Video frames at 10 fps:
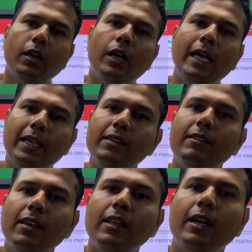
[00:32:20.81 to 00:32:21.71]
I can
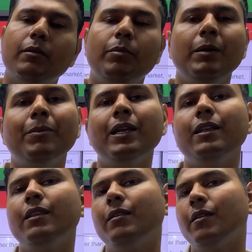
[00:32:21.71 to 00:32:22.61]
say that people
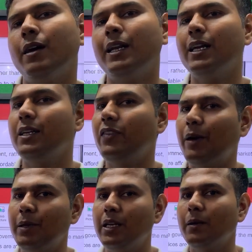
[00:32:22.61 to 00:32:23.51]
in Adani
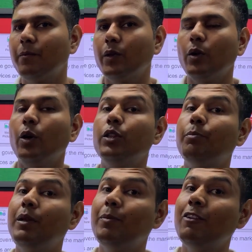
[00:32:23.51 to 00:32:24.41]
family or the
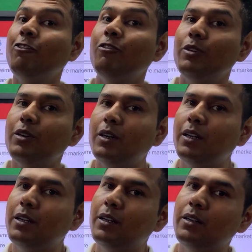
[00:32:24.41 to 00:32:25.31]
people who
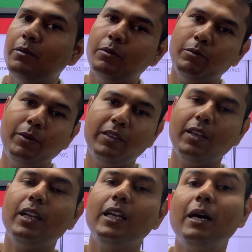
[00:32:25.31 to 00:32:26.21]

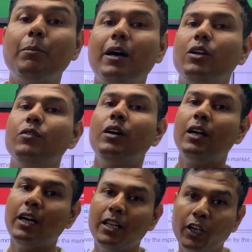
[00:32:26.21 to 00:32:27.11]
basically are part of the
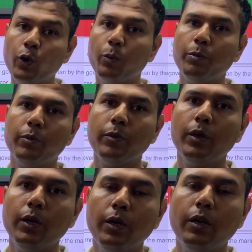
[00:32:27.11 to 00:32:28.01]
Adani group
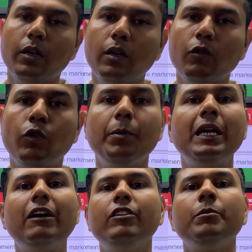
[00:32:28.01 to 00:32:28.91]
would be
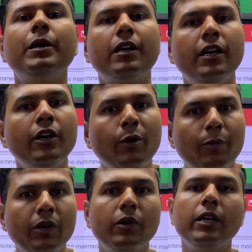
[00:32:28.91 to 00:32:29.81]
having better
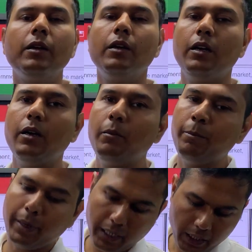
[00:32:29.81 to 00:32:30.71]

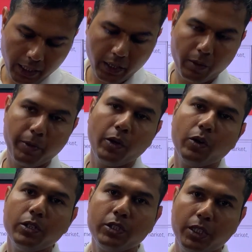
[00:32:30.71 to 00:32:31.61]

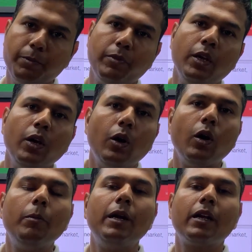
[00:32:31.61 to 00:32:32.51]
entrepreneurship or
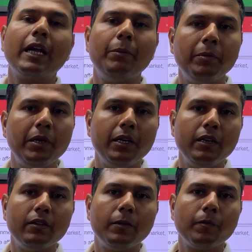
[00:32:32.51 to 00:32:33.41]
better
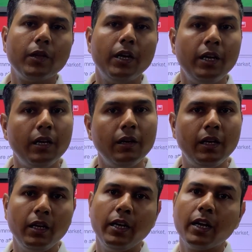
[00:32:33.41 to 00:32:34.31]
capabilities in
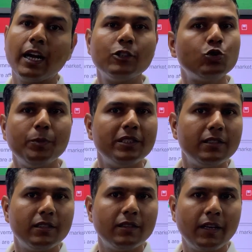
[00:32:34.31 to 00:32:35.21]
regards to
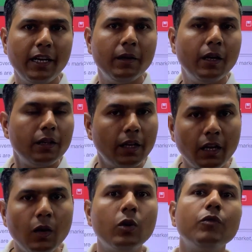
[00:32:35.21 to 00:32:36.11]
businesses, right? Than a
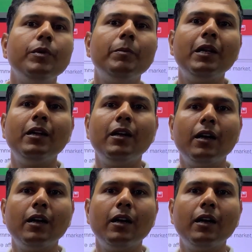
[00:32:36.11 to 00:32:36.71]
lot of people in